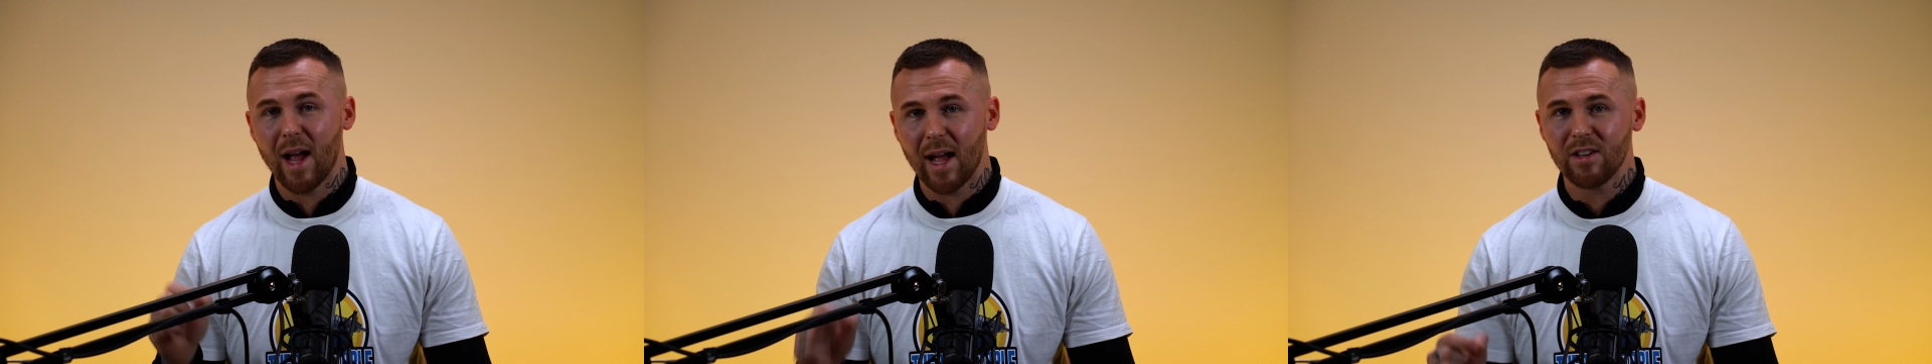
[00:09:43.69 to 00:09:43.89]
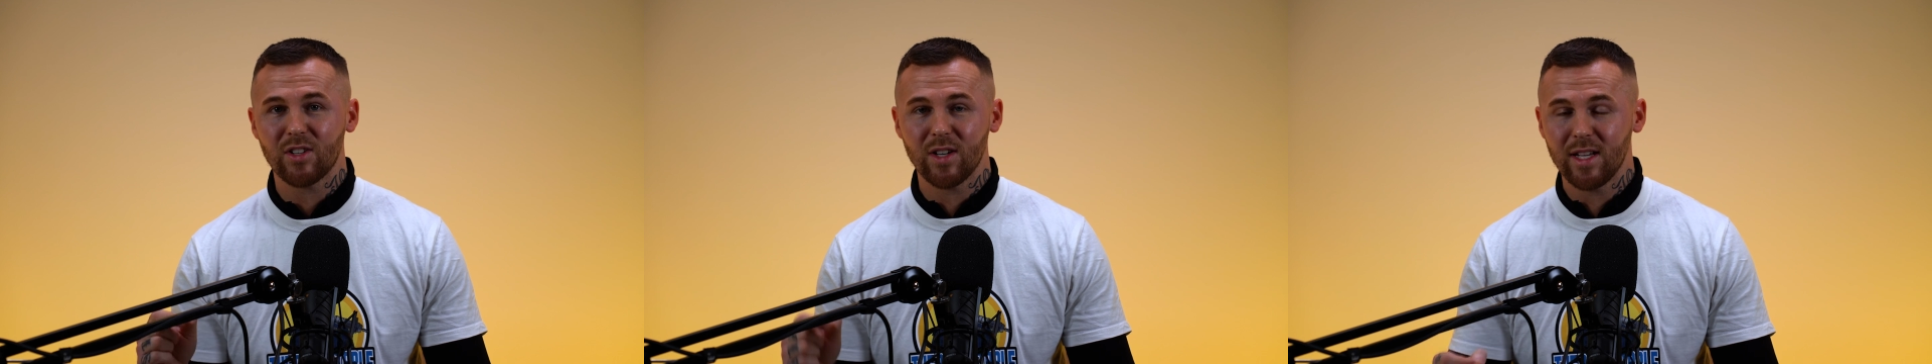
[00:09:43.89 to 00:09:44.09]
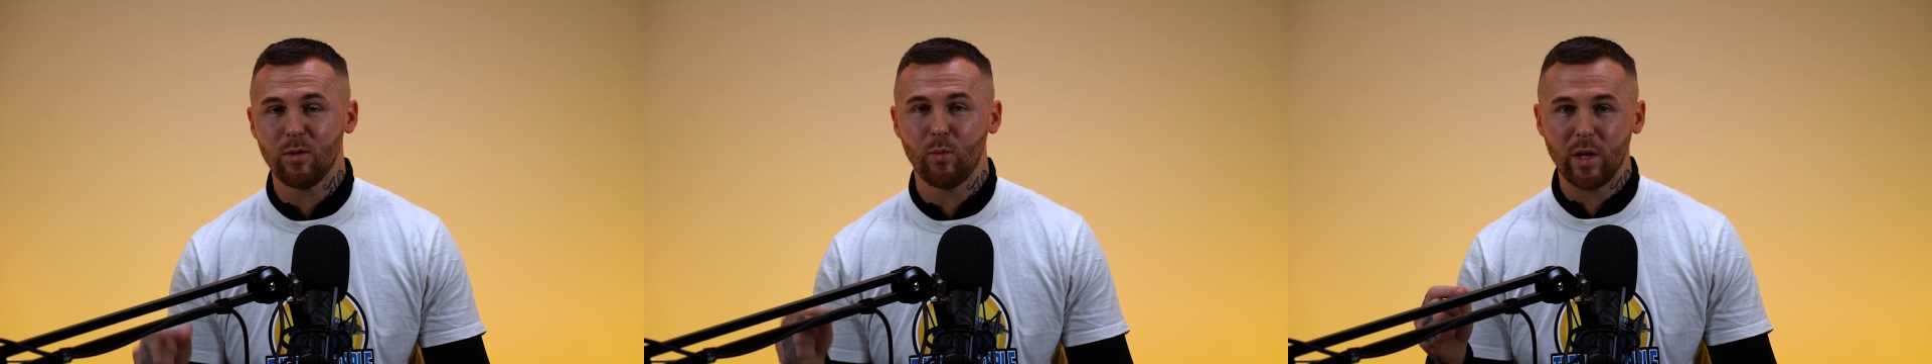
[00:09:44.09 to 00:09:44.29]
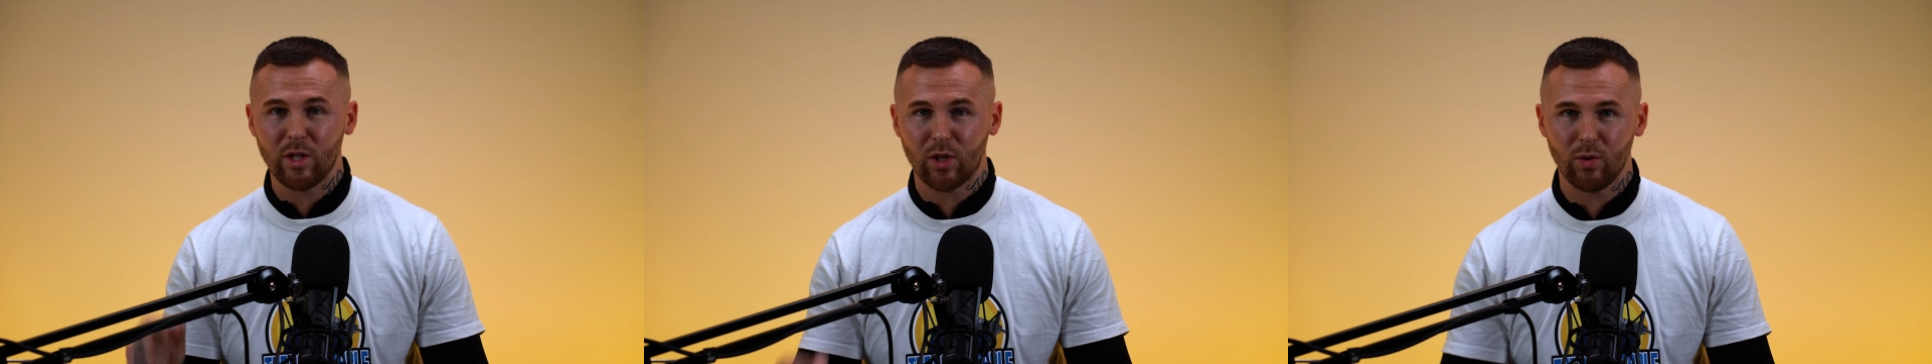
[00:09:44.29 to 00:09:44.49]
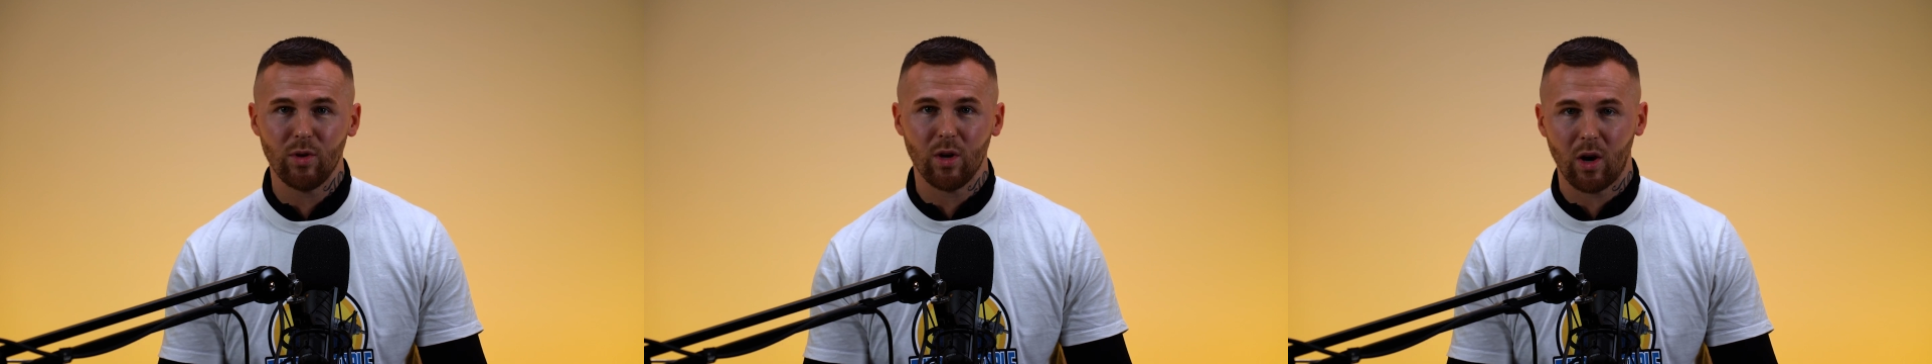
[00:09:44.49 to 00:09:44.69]
actually we
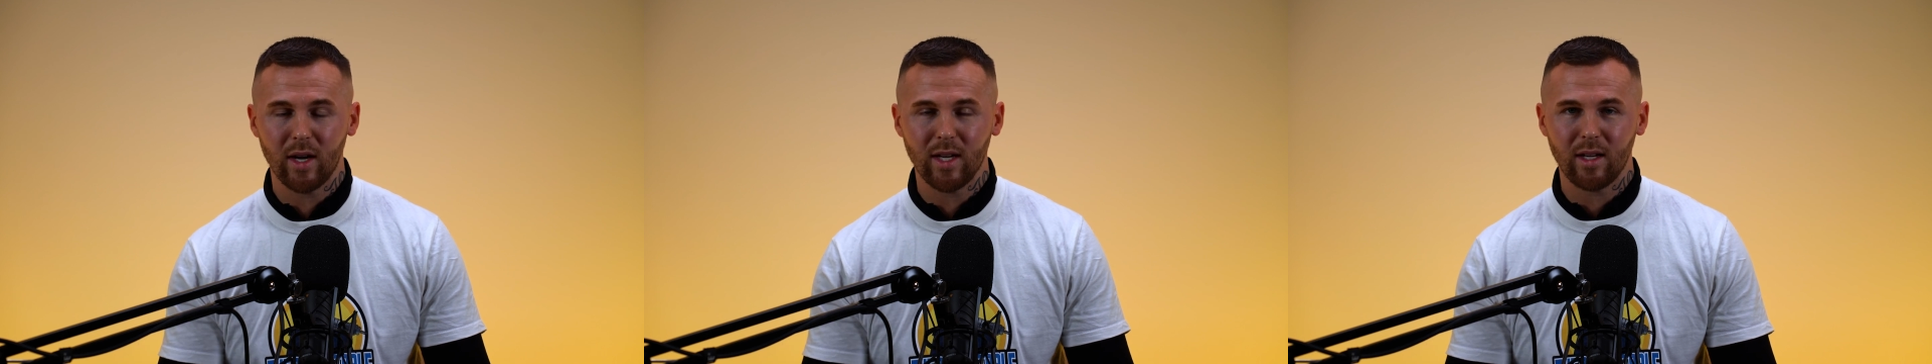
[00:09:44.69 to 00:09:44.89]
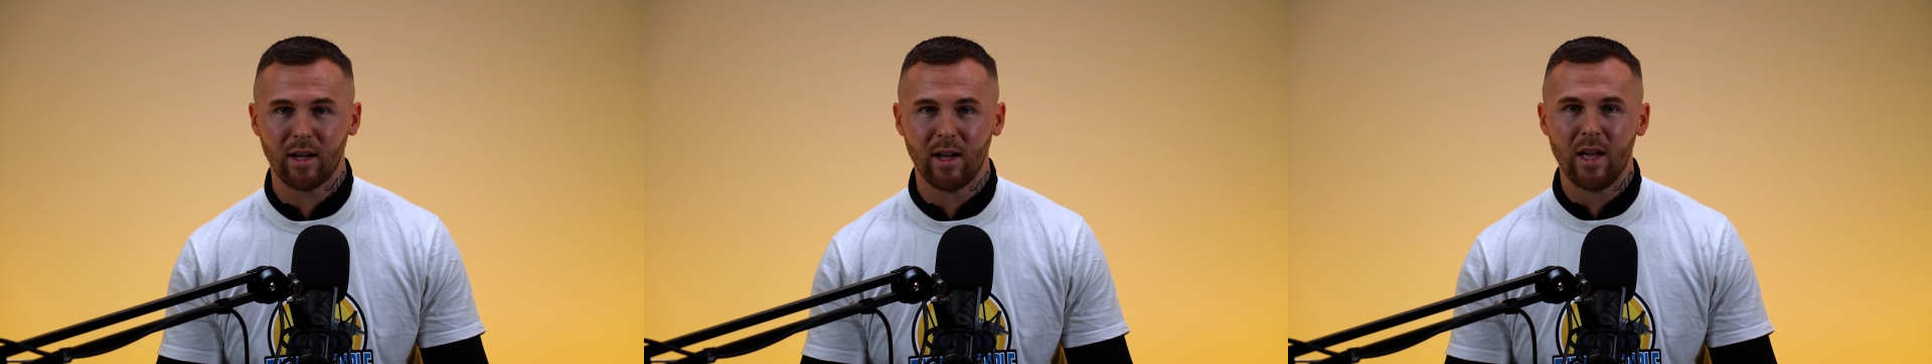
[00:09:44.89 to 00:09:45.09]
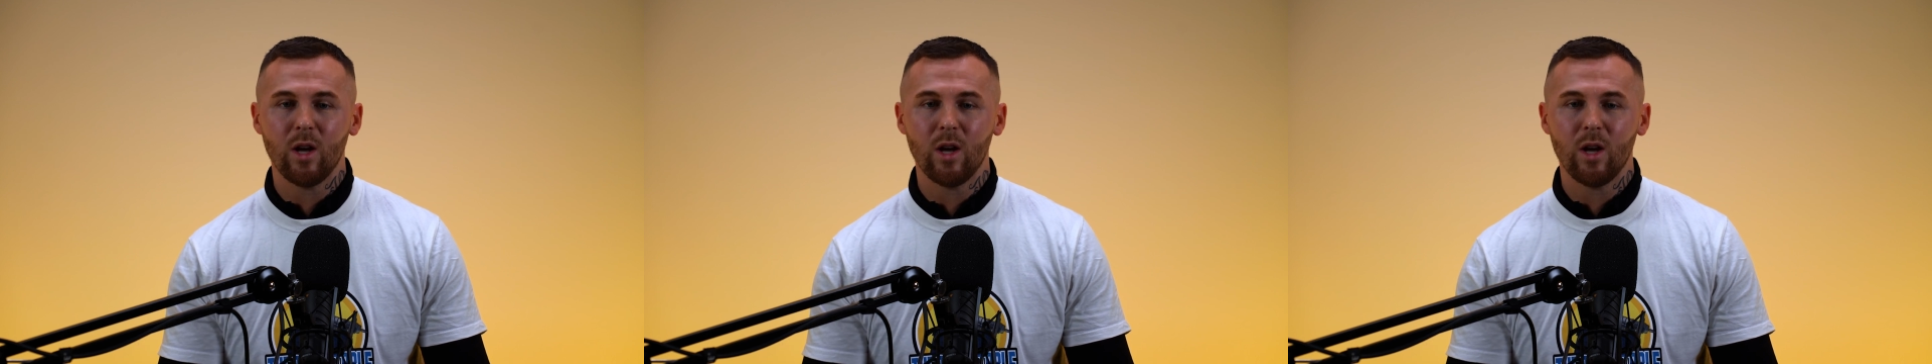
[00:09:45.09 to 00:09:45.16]
do like.